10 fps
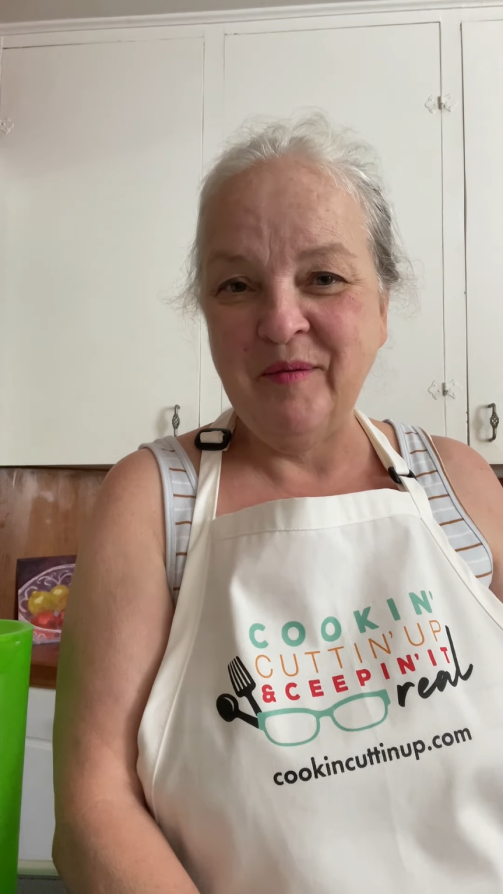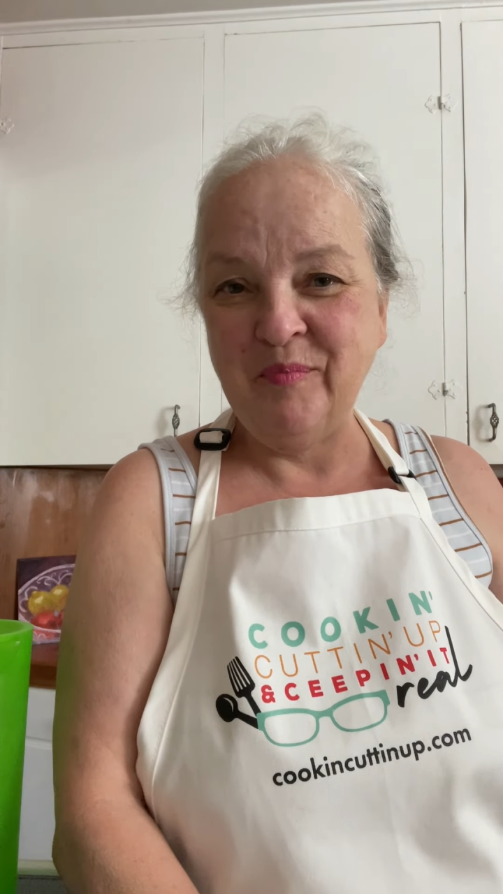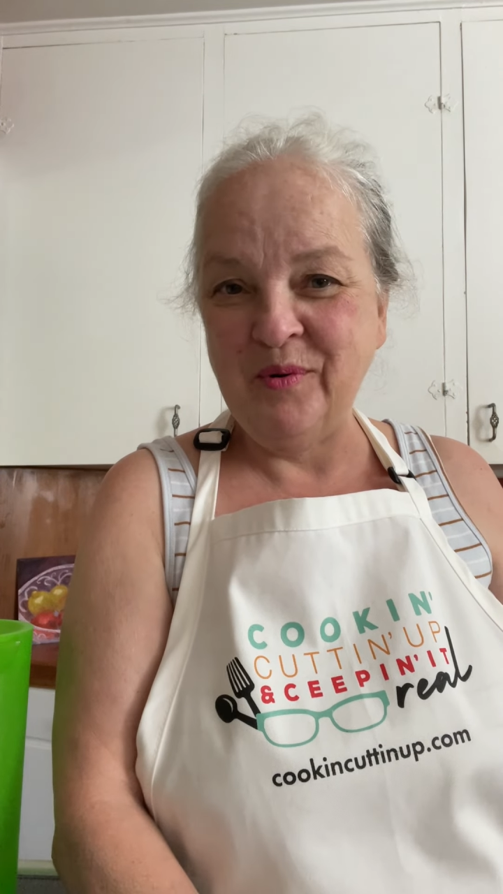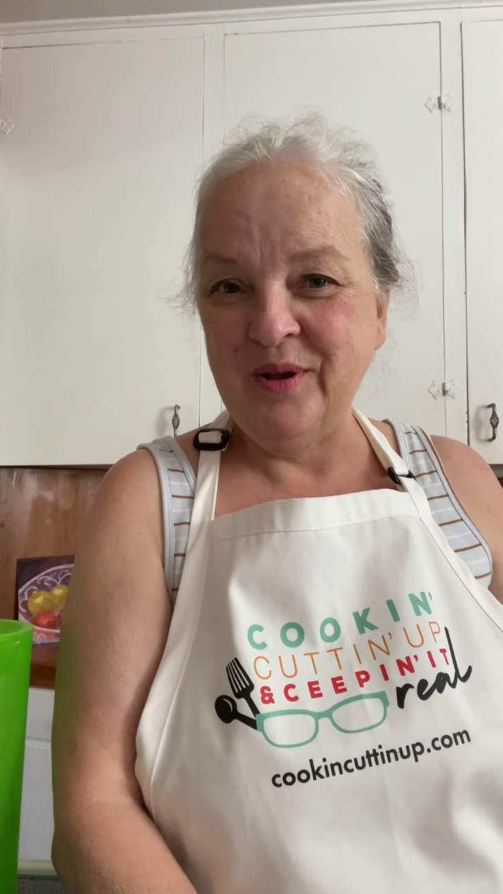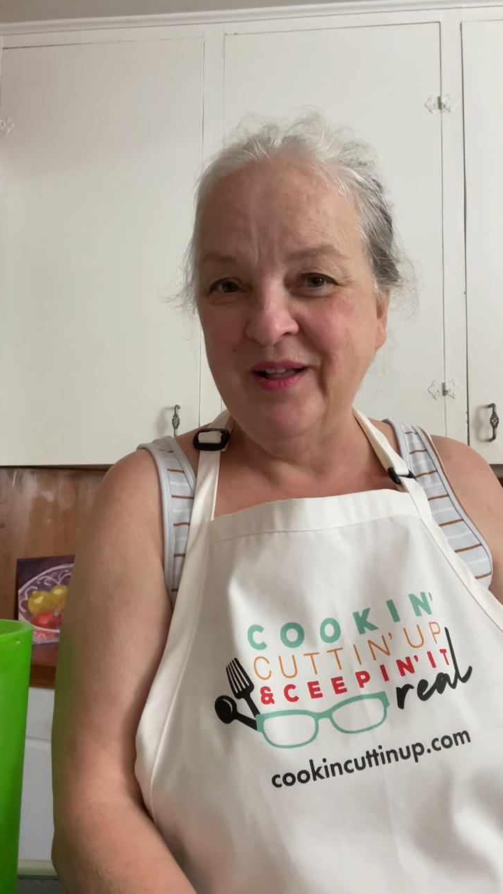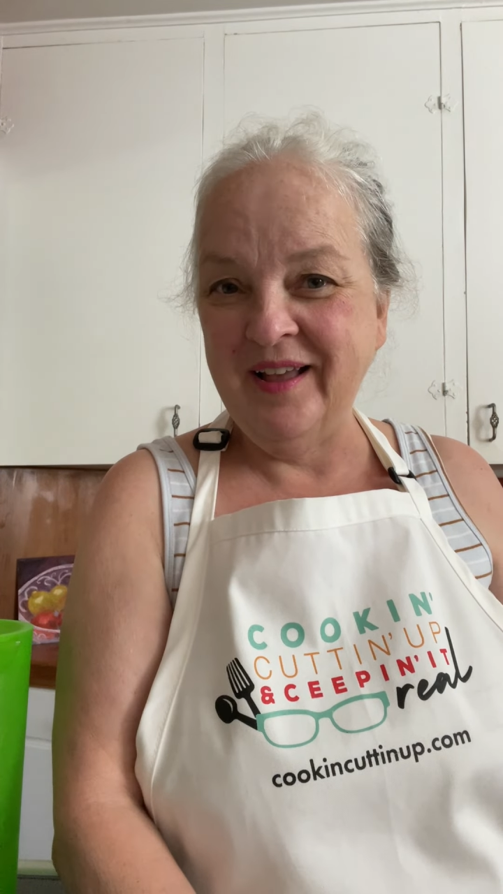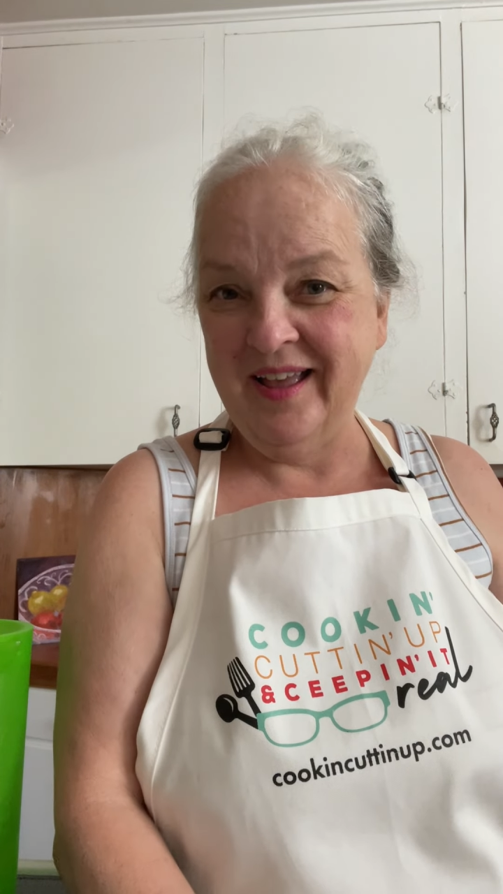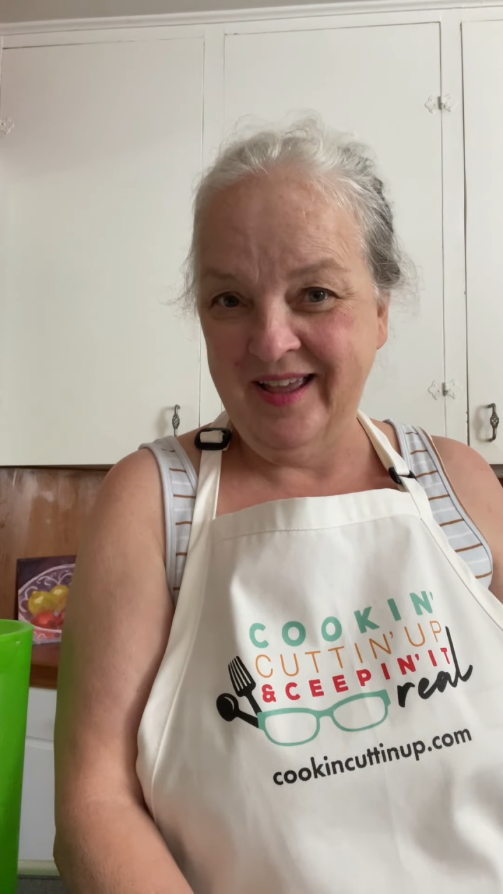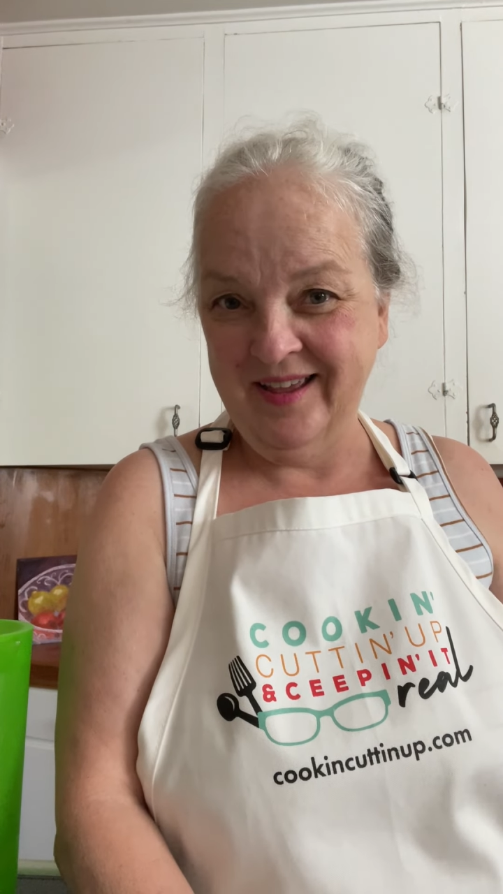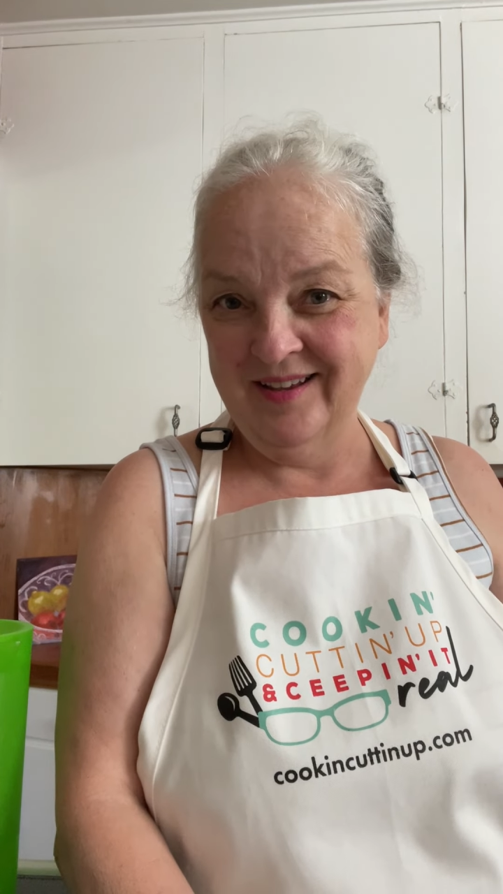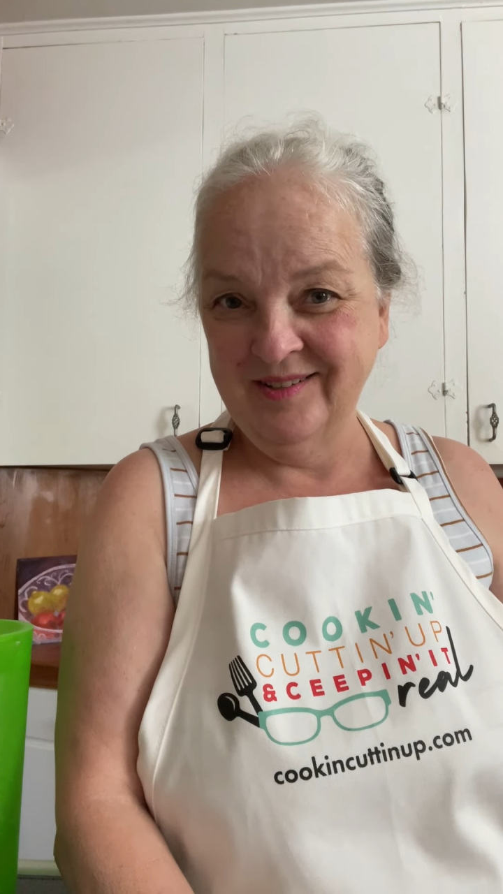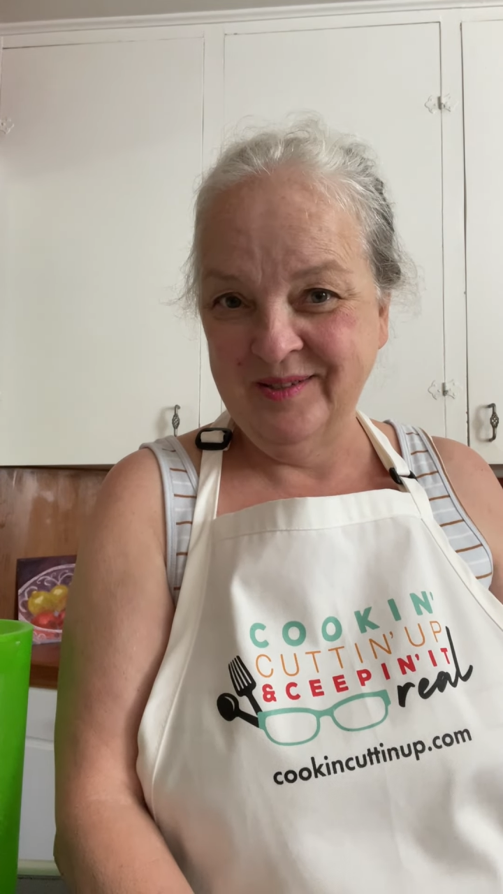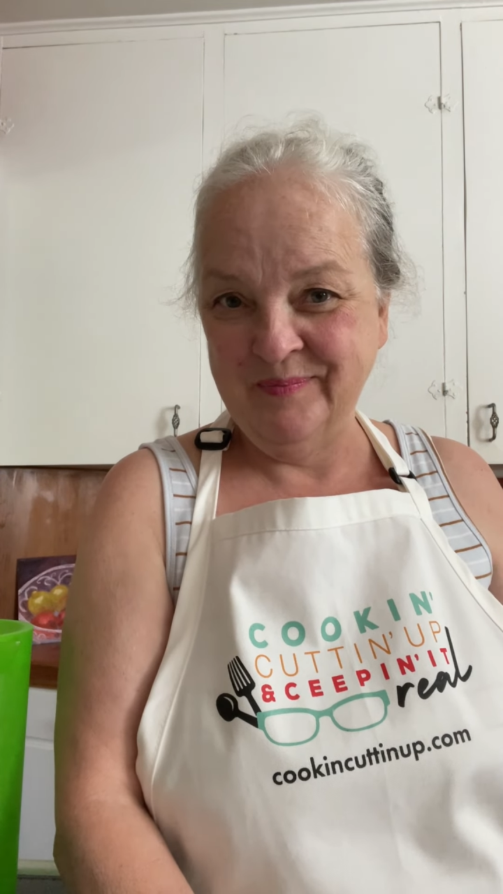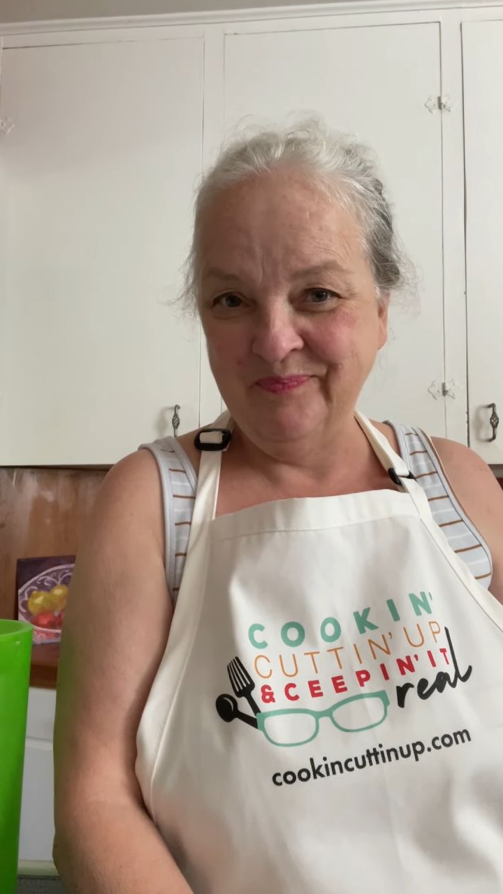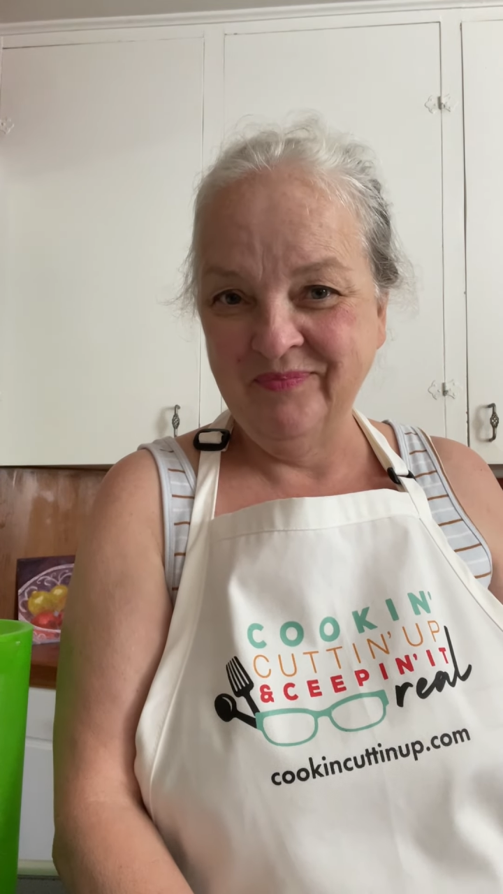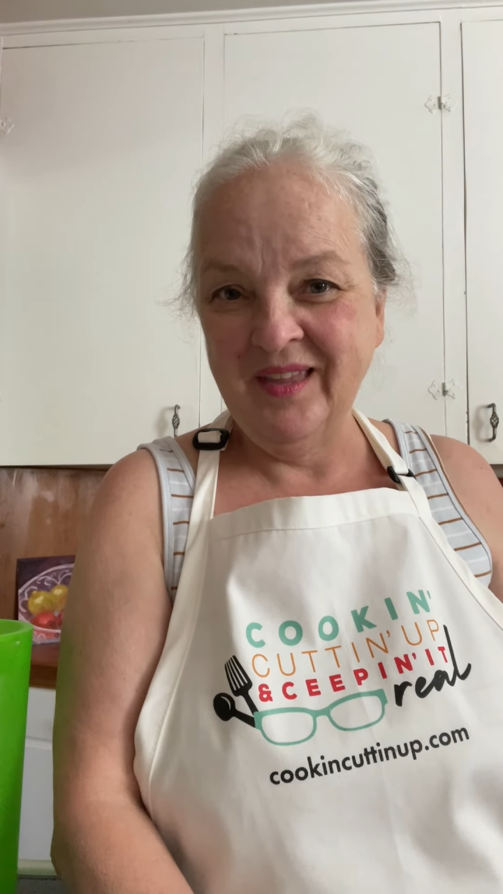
I boil eggs.